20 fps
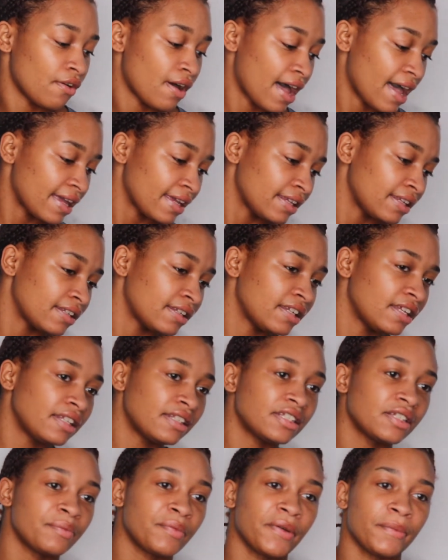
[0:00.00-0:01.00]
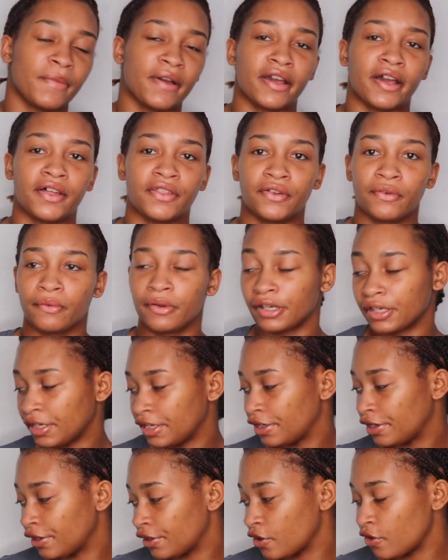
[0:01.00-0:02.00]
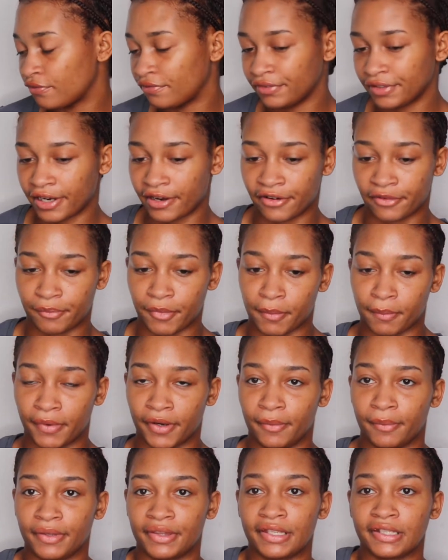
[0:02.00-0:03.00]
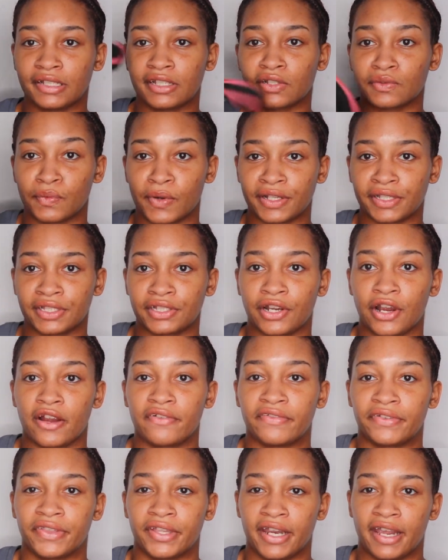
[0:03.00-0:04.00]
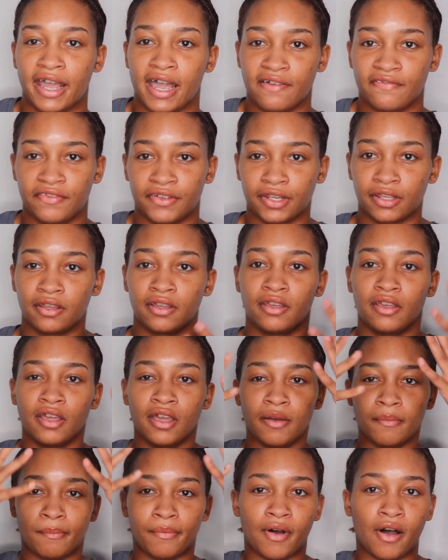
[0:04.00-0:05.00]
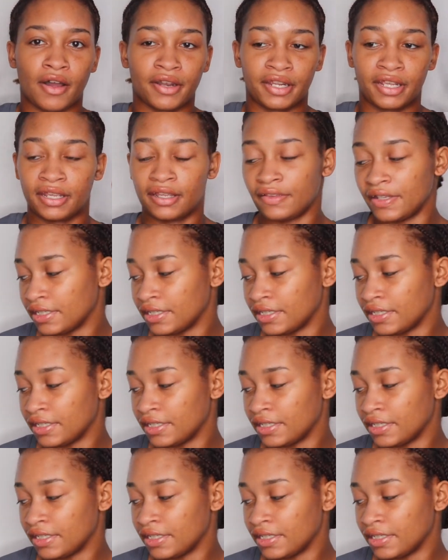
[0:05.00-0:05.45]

I need to put my other one here. Hopefully I remember, but this is one scarf and then I have a bonnet.